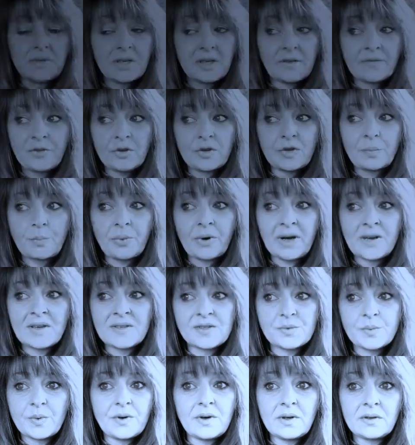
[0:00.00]
And if you're
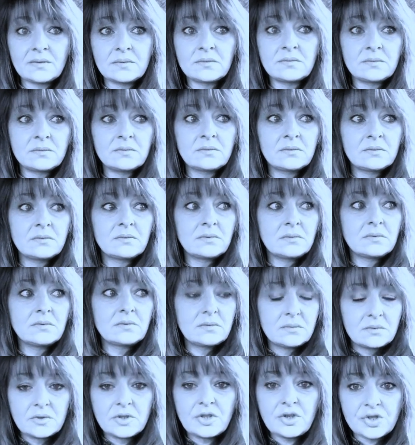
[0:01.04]
depressed, well,
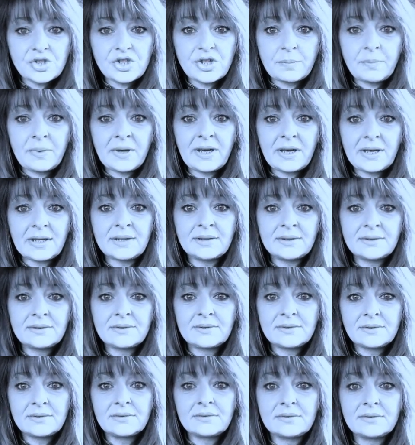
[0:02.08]
you should be.
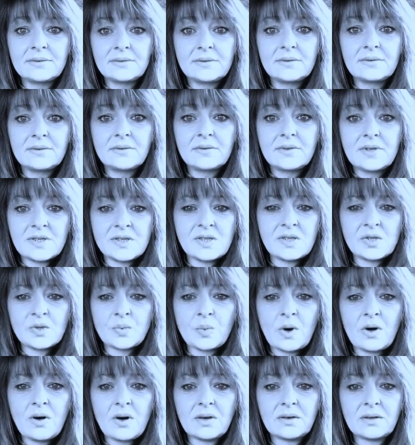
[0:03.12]
This
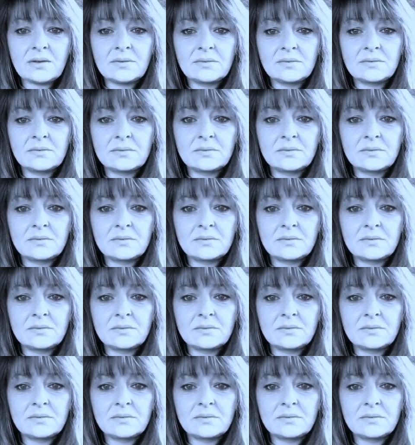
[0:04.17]
is wrong.